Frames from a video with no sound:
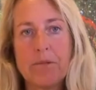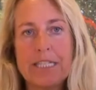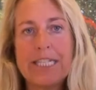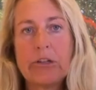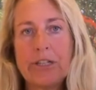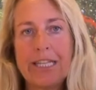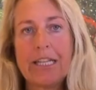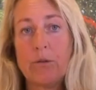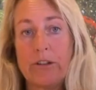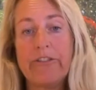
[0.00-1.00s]
tyranny
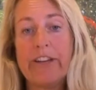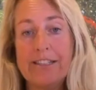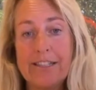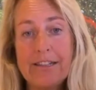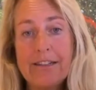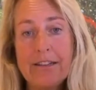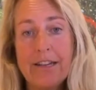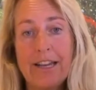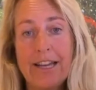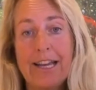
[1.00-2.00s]
that we're facing.
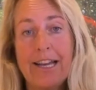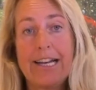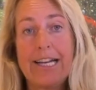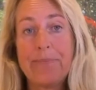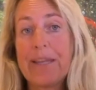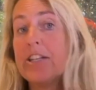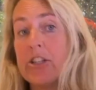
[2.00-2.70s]
In